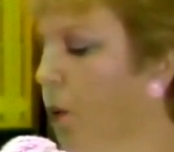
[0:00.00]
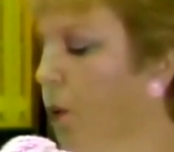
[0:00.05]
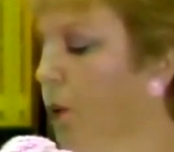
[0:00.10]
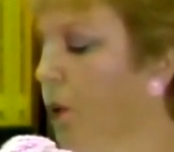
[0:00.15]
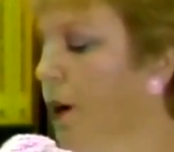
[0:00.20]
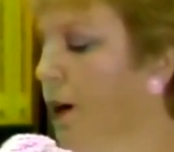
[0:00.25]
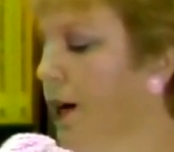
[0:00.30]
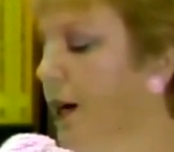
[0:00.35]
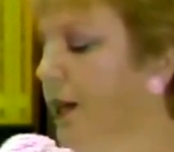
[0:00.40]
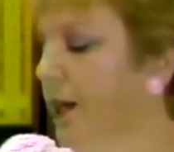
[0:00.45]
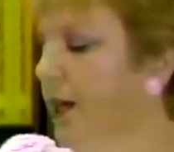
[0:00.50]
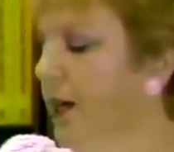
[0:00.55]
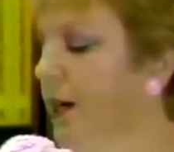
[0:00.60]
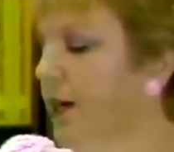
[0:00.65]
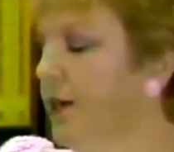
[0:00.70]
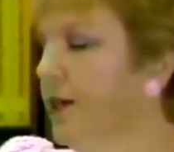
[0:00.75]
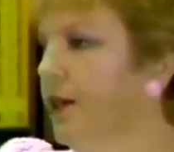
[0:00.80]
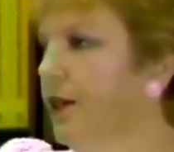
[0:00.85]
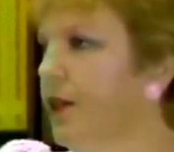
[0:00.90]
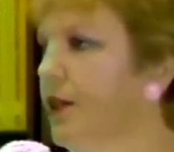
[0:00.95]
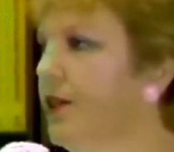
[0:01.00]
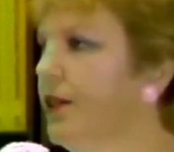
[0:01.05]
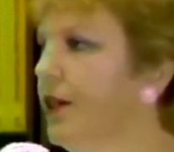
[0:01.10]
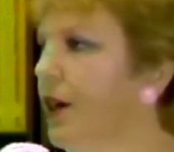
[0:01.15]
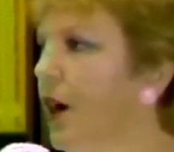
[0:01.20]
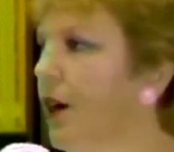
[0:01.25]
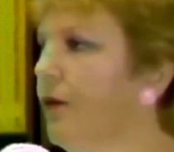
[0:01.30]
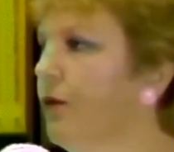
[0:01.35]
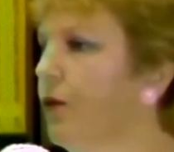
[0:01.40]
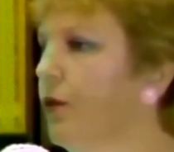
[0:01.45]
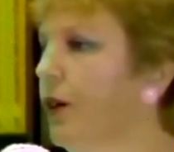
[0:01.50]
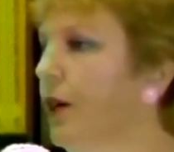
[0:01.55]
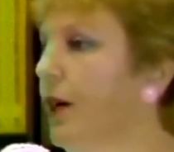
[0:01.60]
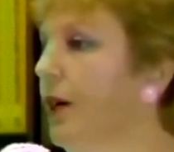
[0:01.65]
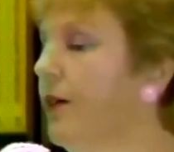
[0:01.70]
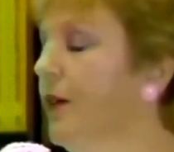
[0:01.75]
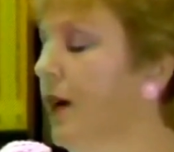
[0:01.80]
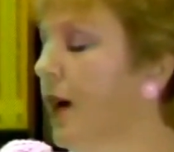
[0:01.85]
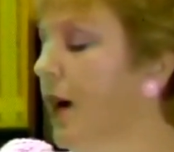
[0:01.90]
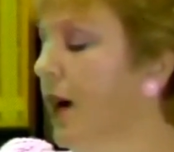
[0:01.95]
One is the
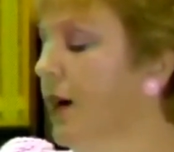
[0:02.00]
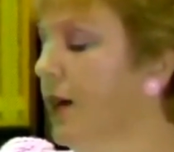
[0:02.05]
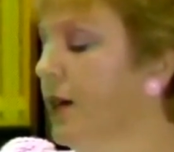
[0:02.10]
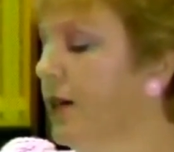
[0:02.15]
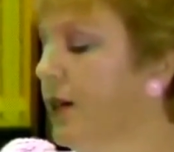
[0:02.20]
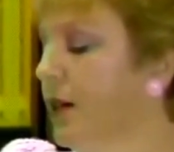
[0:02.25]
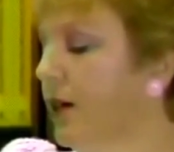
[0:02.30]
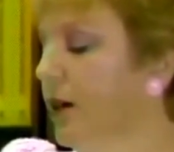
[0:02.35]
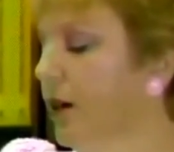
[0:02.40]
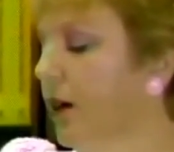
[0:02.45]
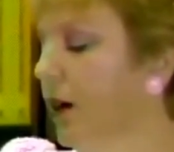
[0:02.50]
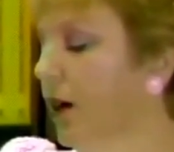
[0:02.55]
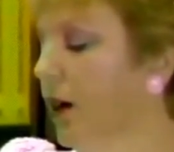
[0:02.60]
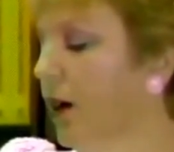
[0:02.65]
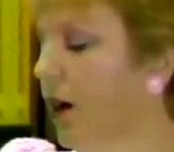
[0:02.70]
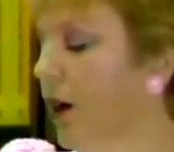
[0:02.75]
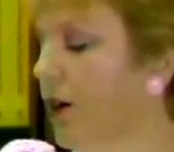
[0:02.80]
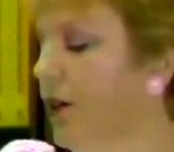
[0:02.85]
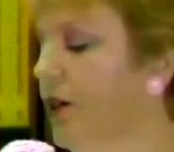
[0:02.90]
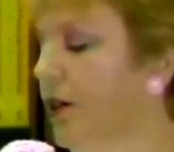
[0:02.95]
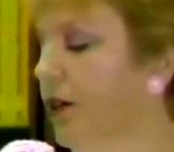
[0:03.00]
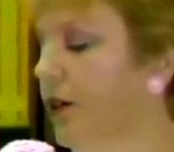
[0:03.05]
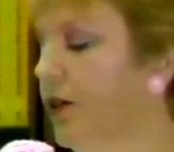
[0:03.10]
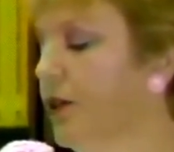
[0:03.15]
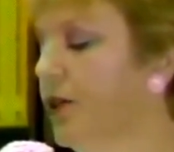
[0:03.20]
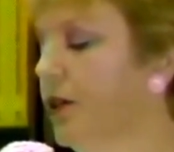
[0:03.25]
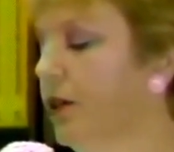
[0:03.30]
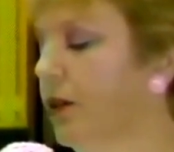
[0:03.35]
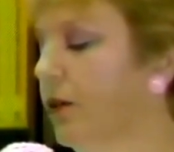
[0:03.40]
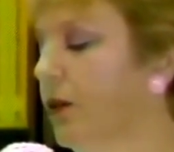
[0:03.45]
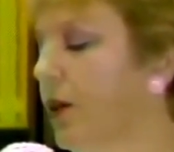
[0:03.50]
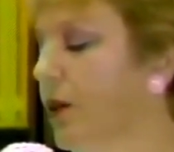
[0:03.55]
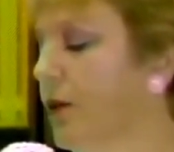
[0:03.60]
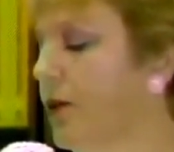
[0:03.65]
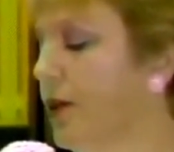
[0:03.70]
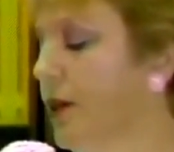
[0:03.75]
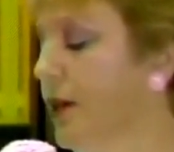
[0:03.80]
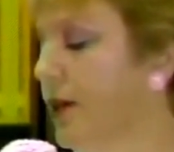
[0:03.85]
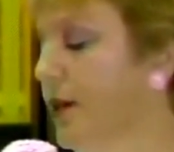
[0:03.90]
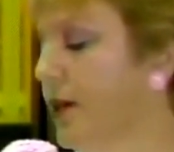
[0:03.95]
discovery that uh,
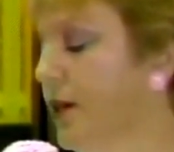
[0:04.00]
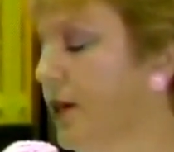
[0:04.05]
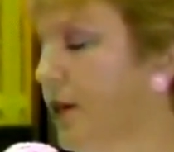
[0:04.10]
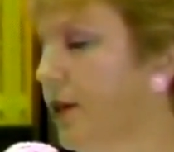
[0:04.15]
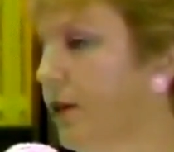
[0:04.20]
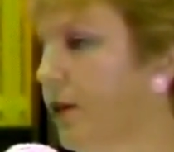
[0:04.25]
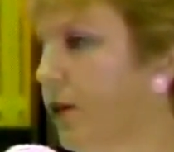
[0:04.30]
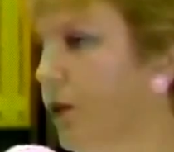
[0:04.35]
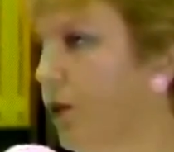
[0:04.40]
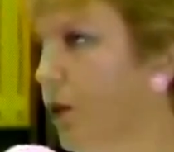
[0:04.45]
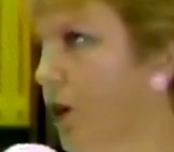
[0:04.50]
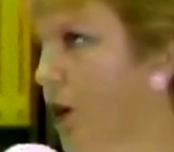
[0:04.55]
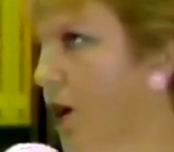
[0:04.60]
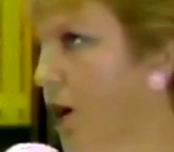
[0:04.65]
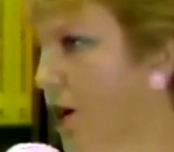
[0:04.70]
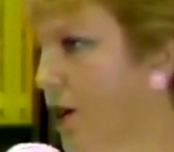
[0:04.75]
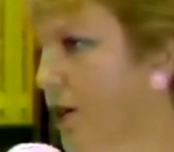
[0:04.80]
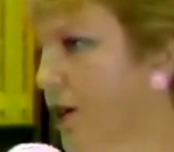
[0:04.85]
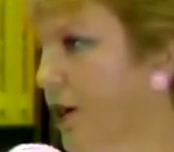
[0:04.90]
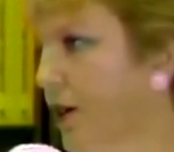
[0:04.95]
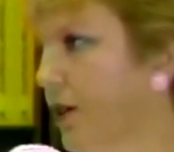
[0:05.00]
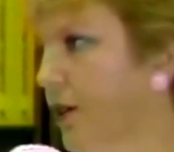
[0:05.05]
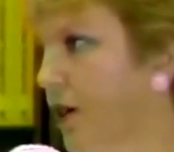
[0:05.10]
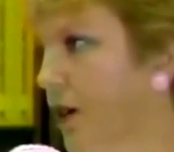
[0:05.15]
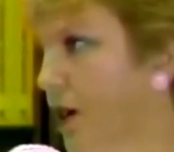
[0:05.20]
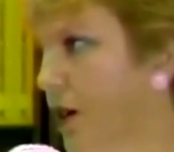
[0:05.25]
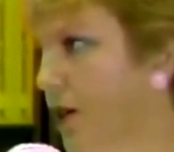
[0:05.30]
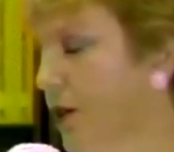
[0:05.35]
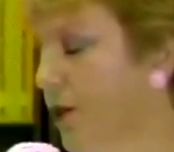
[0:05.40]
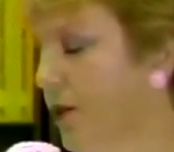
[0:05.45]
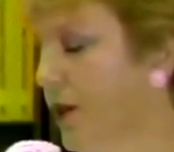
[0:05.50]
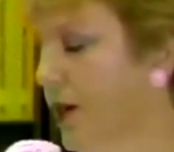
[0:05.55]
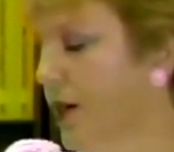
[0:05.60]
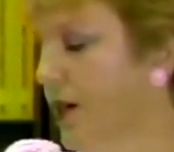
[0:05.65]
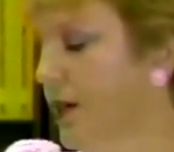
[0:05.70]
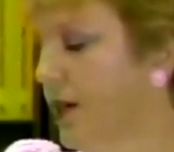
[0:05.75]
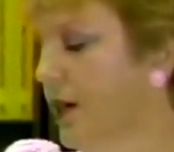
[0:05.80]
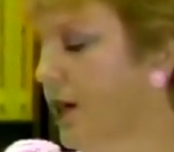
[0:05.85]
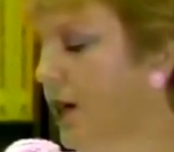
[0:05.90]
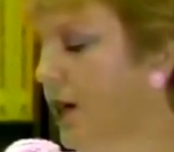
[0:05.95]
arteriosclerosis, or hardening of the
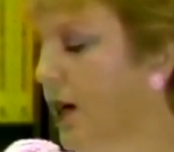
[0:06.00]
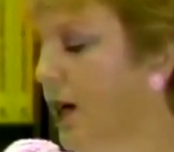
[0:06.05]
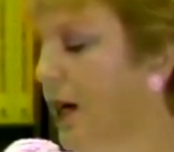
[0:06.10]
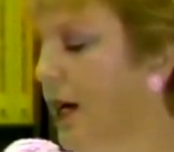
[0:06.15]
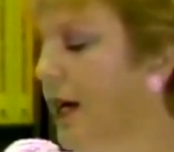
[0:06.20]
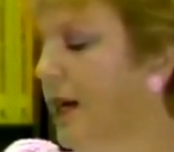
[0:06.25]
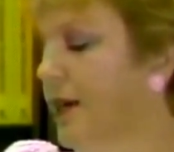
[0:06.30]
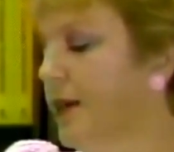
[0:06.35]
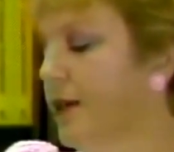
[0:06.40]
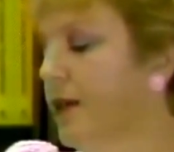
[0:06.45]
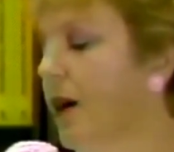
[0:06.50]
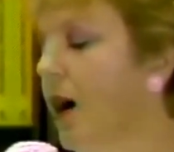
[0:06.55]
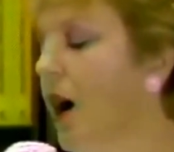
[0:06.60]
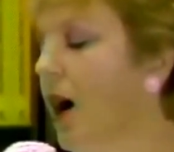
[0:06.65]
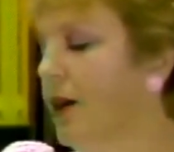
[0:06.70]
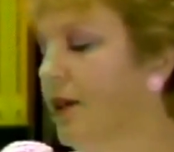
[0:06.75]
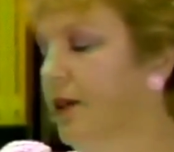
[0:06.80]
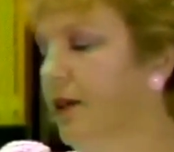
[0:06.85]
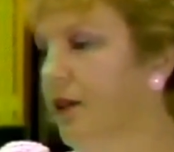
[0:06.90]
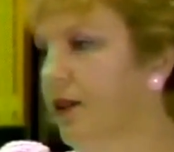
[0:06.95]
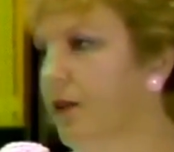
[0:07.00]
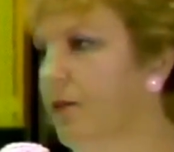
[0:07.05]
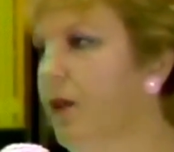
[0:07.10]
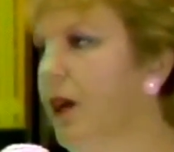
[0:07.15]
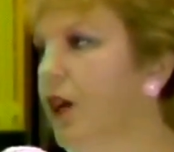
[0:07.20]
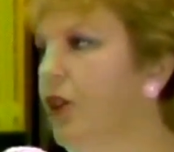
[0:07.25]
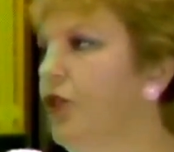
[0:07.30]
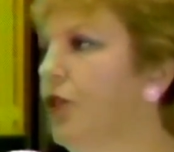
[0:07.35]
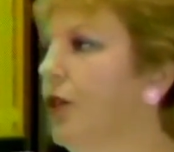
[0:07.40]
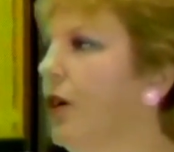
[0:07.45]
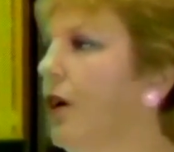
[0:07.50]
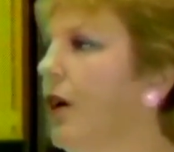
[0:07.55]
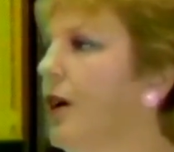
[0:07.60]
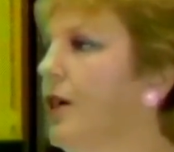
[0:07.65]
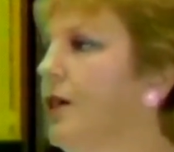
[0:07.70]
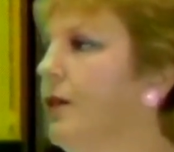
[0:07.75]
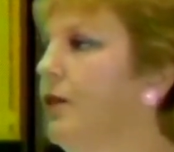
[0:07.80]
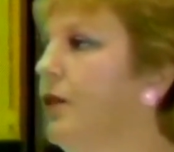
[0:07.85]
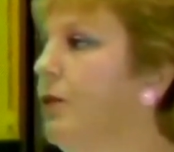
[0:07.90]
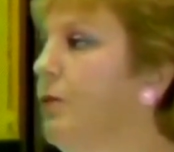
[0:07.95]
arteries, is not the major
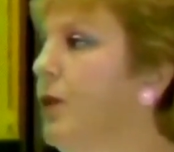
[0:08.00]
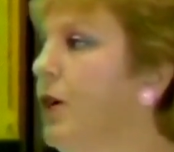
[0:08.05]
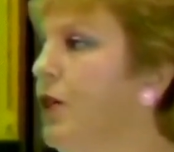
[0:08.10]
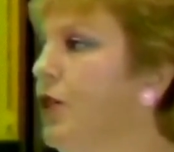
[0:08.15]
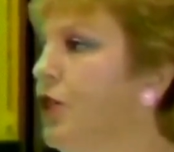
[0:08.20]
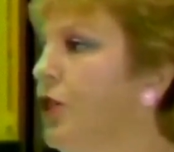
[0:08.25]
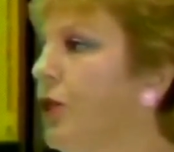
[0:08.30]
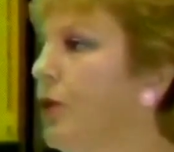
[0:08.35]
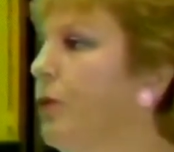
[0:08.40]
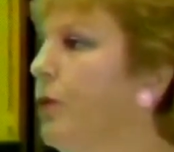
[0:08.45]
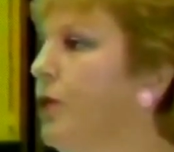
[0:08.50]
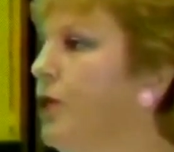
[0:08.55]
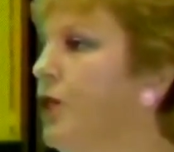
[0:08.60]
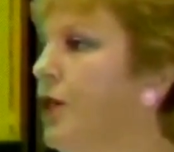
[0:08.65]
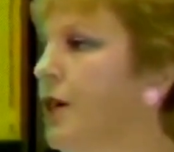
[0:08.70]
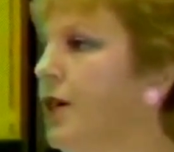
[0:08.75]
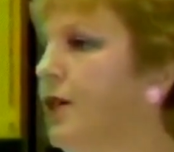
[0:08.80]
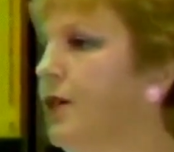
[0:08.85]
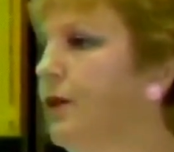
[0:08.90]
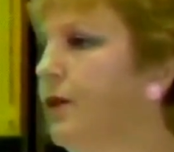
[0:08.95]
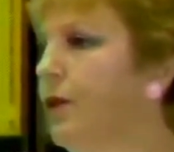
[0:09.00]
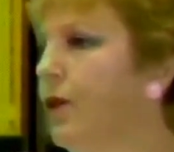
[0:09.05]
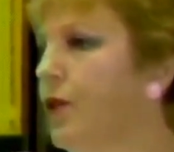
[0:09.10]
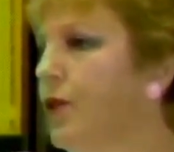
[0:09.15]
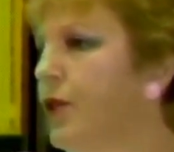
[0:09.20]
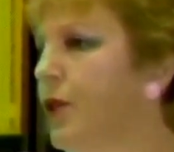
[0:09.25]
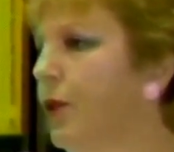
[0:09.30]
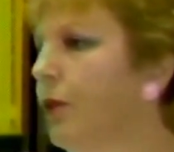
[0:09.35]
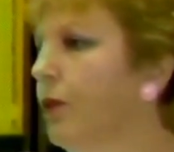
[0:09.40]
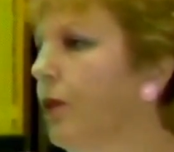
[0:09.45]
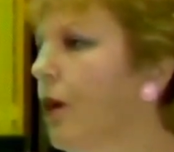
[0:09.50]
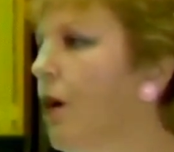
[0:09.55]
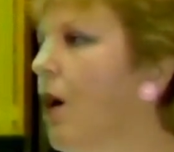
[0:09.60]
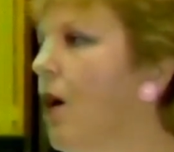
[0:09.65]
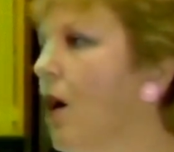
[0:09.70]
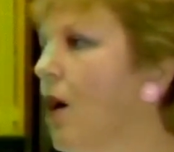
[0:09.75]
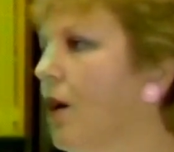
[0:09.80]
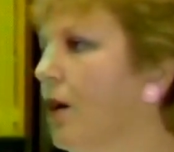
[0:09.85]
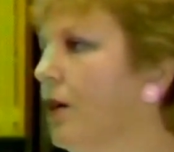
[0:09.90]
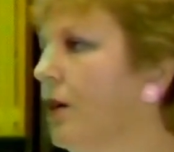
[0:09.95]
cause of dementia, which has for so
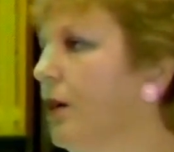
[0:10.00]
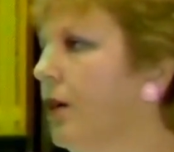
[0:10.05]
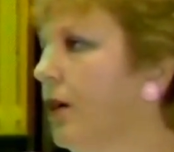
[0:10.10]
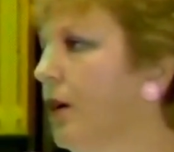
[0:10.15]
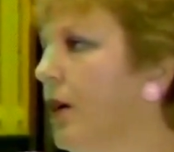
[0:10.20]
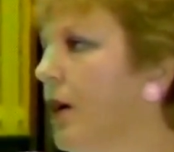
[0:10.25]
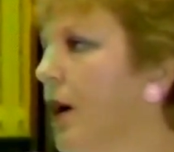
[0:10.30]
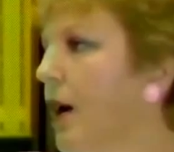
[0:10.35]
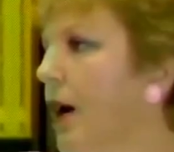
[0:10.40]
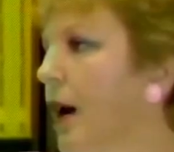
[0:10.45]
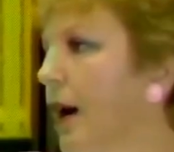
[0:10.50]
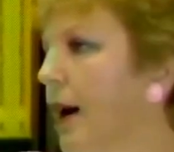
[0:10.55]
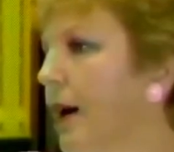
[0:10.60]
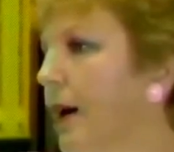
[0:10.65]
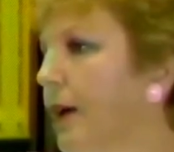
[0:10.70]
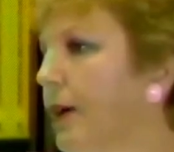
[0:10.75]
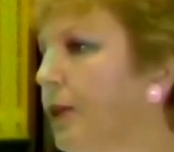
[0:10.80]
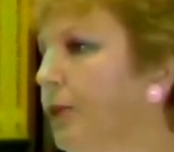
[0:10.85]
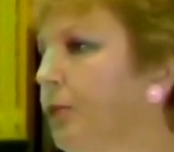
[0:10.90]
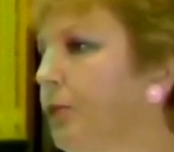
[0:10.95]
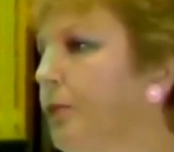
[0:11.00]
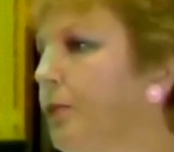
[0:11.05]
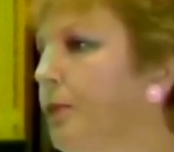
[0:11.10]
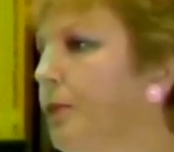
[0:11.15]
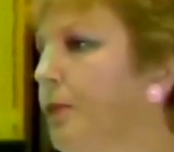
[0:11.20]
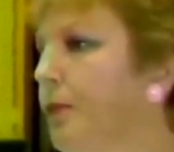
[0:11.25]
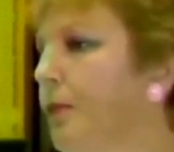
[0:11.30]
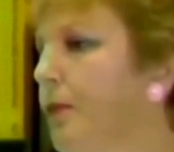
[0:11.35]
long um,